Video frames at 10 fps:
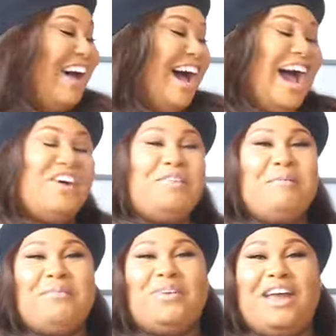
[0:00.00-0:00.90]
I
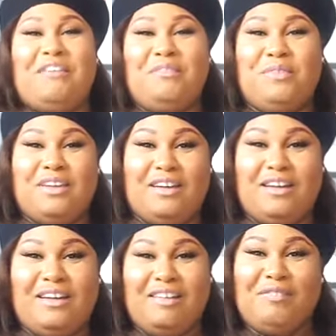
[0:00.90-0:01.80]
remember
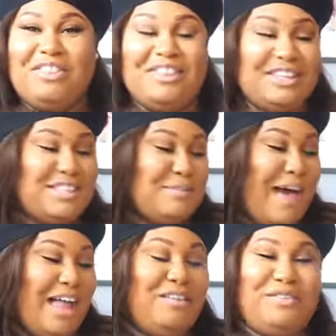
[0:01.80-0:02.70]
when this
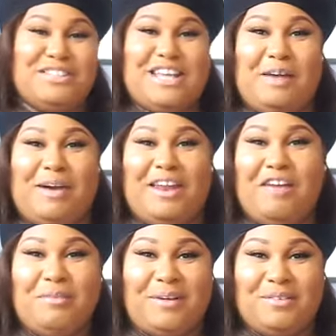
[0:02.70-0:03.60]
palette first came out,
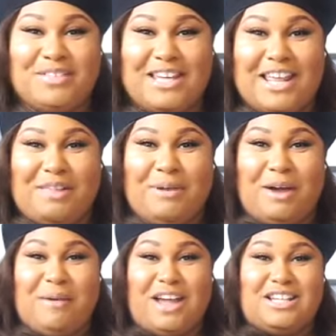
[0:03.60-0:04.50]
everybody was getting the
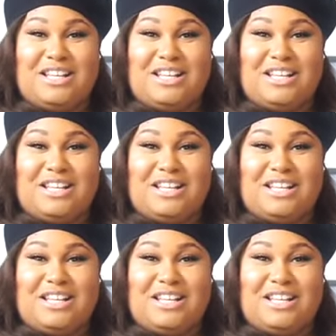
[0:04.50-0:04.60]
PR package.